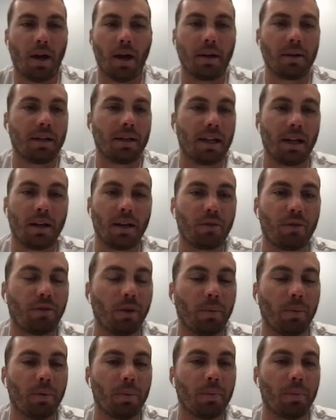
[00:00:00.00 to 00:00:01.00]
I'm getting
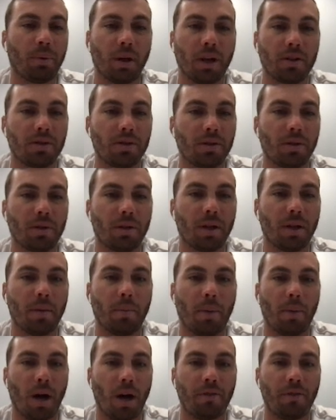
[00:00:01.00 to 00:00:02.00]
from the presser
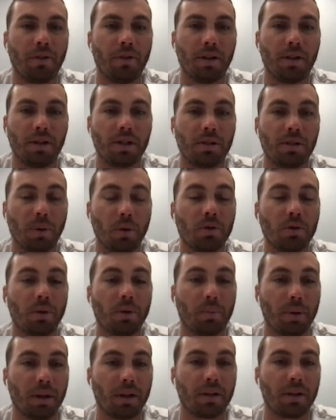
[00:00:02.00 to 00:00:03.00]
that Moffa is supposed
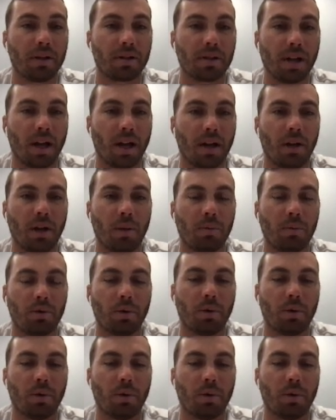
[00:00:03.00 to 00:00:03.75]
to pick this guy up,